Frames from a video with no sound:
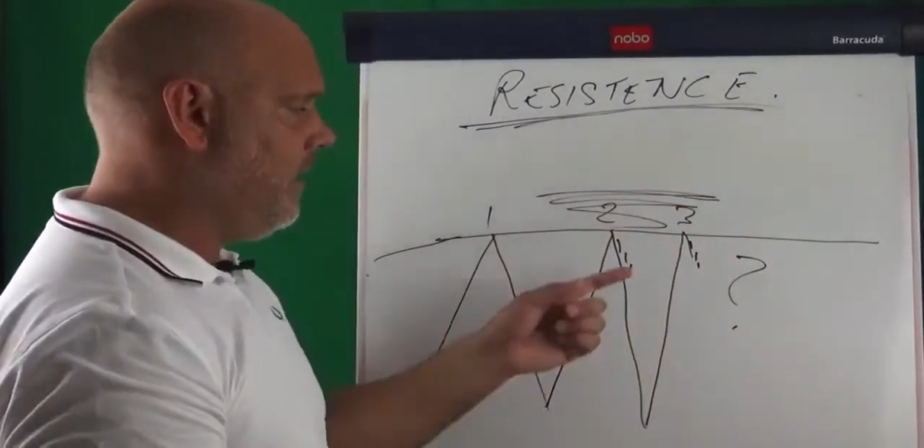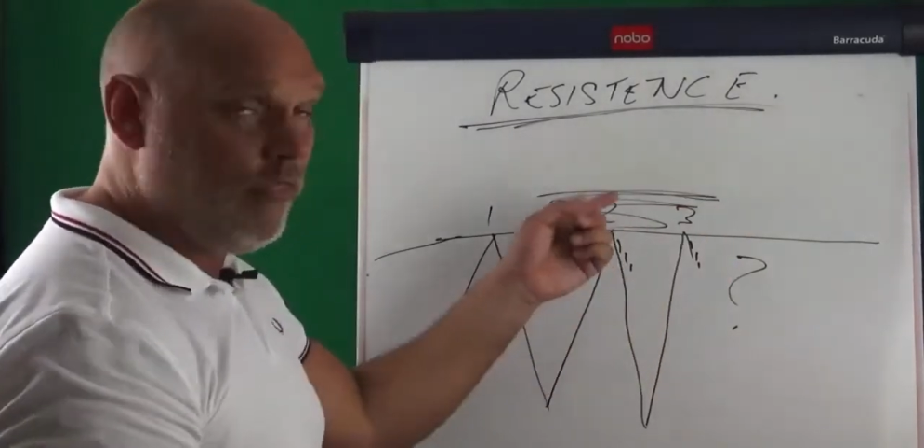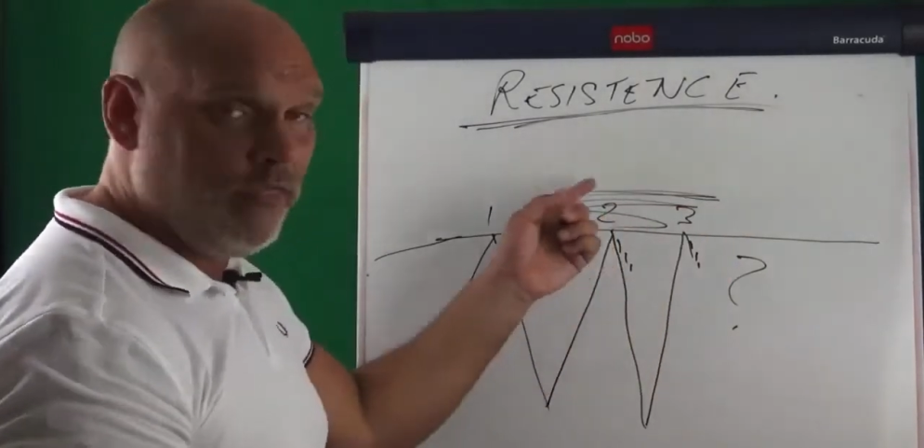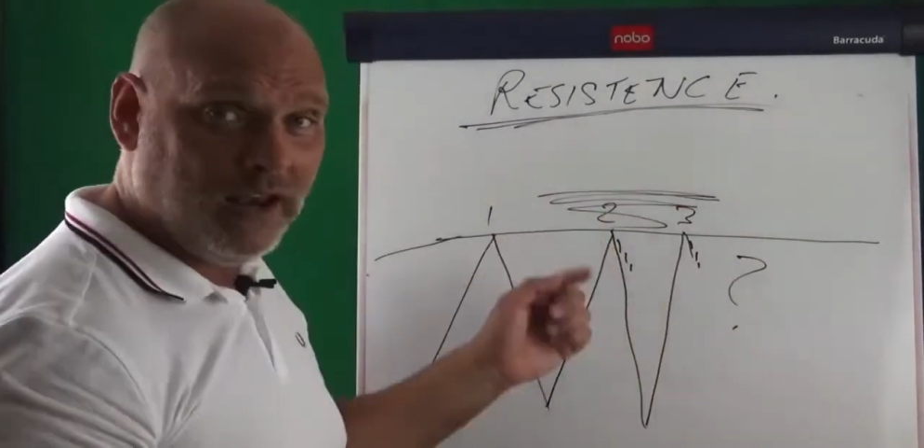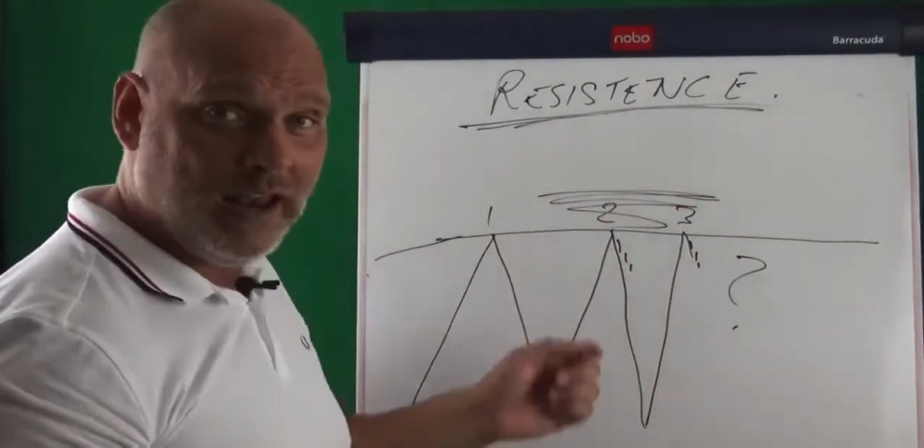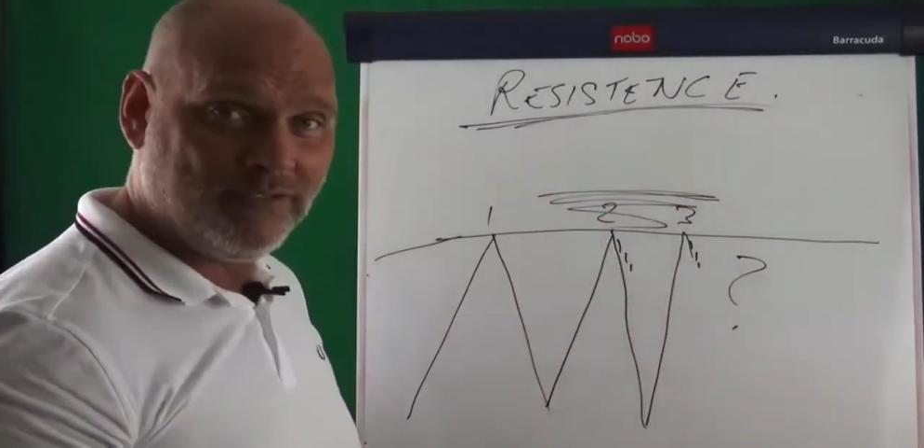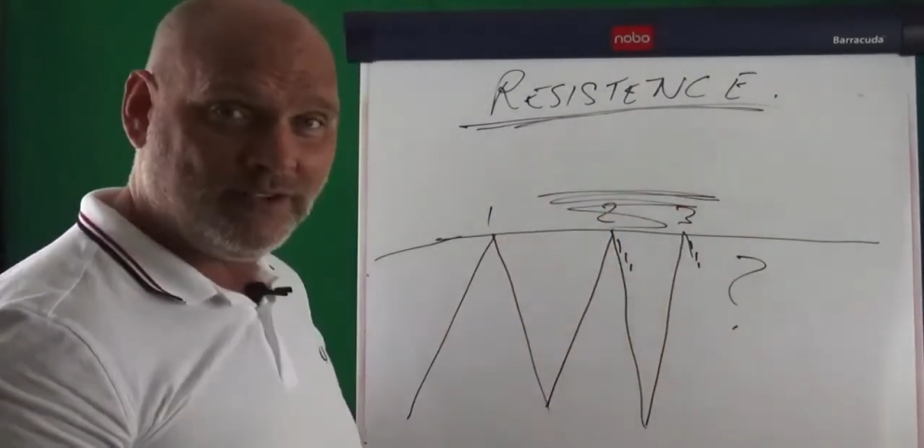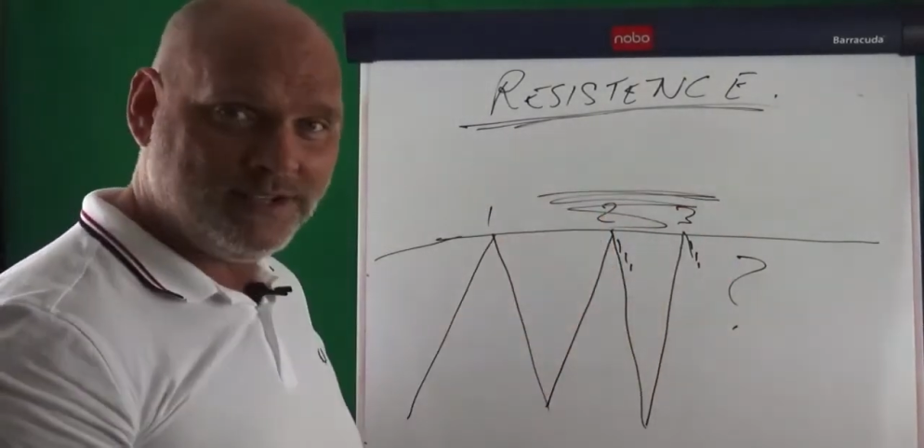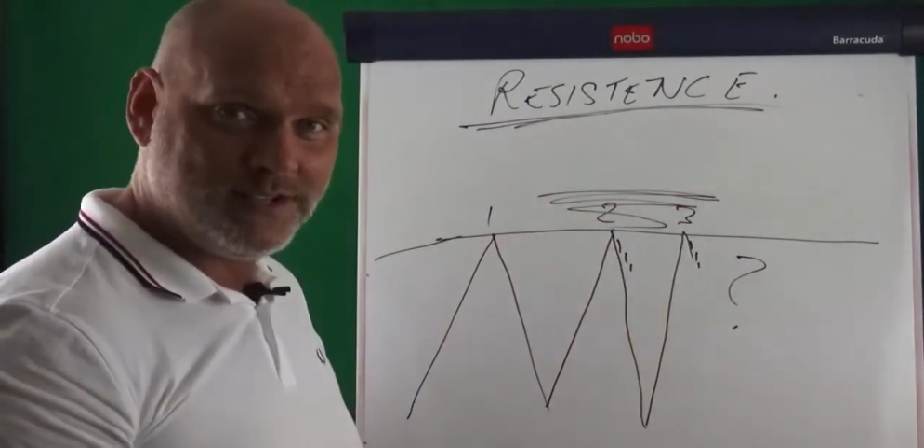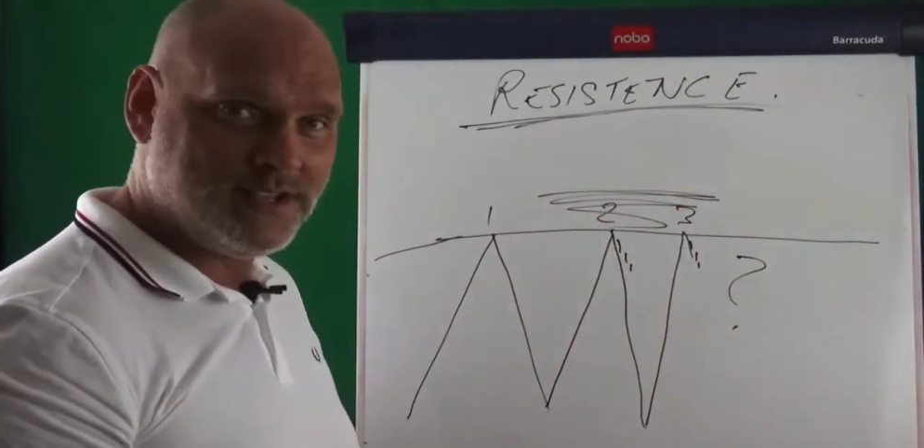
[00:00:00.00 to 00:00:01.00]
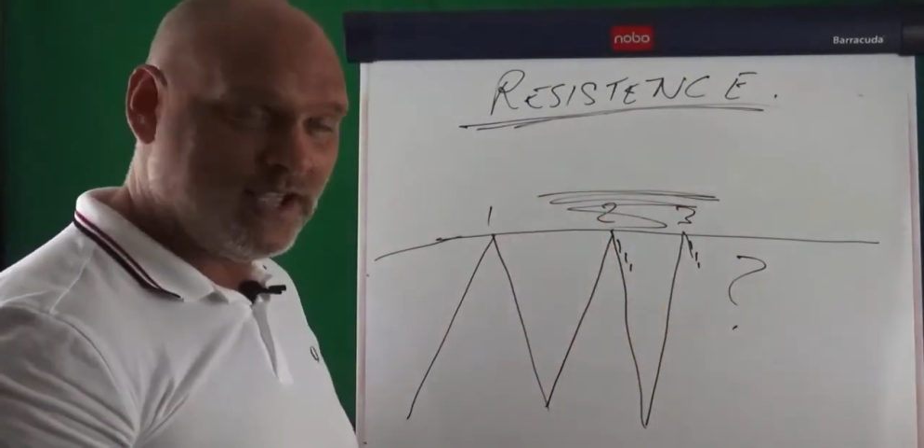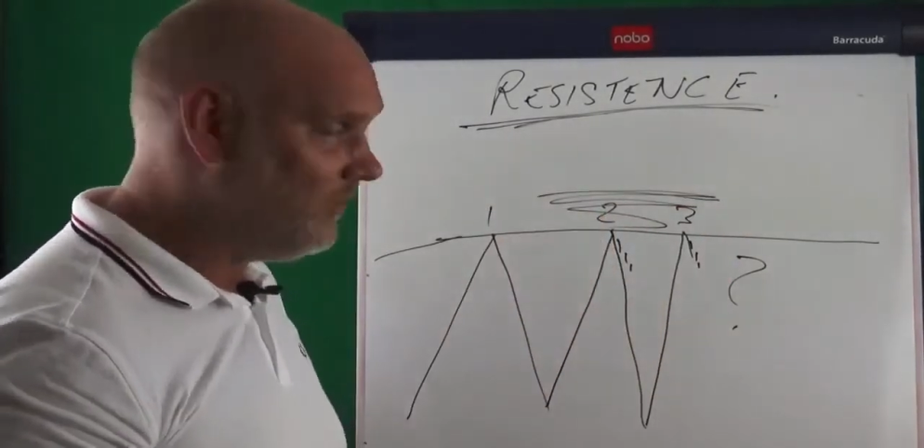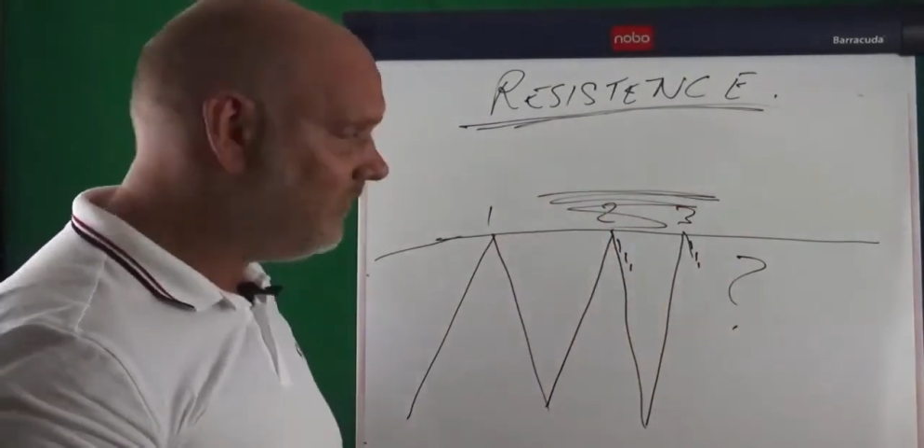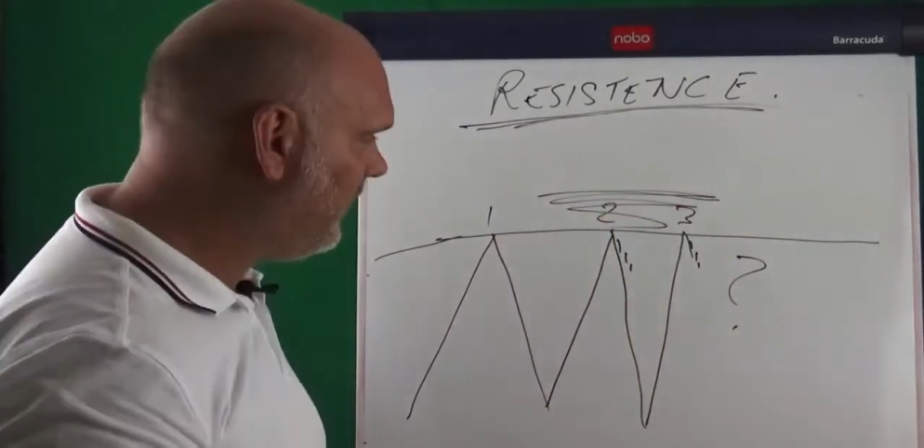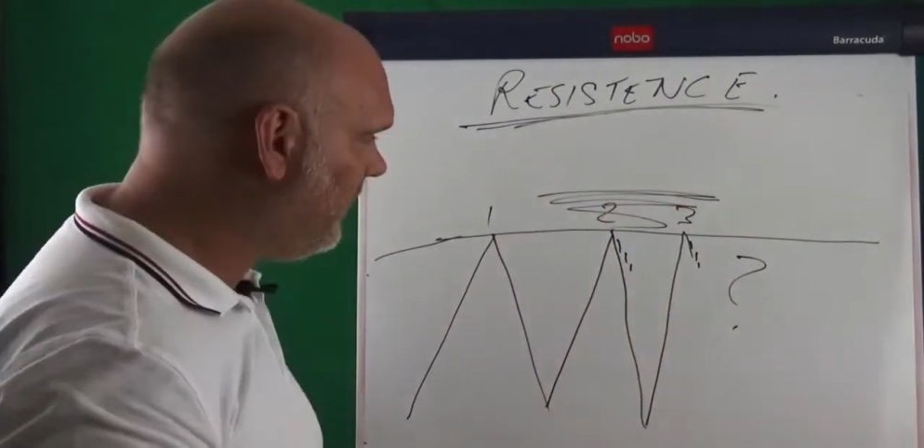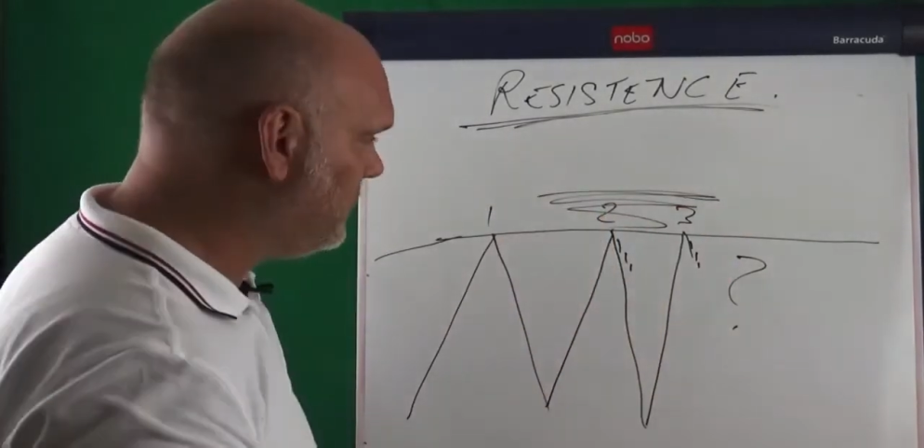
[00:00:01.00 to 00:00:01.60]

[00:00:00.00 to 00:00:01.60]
the level itself.